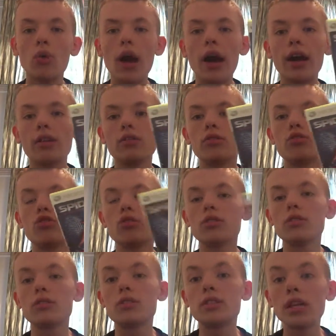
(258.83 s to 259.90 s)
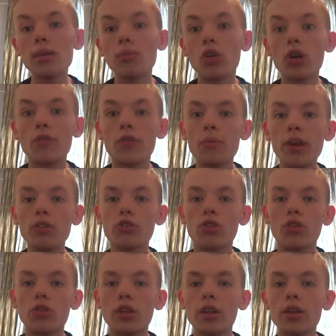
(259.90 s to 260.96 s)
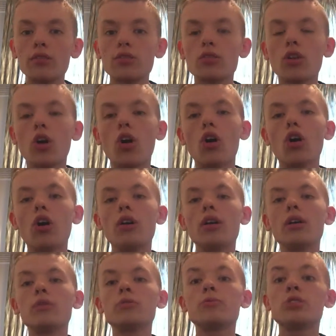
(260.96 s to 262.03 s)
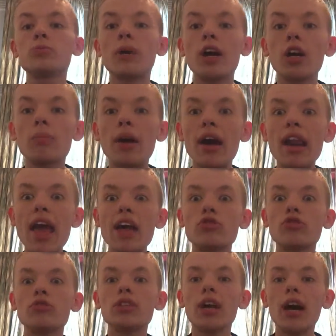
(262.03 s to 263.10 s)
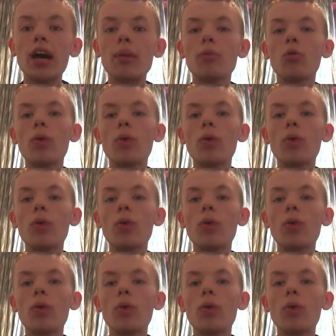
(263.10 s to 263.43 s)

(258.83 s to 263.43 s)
And you can see more information on this on Spider-Man Edge of Time,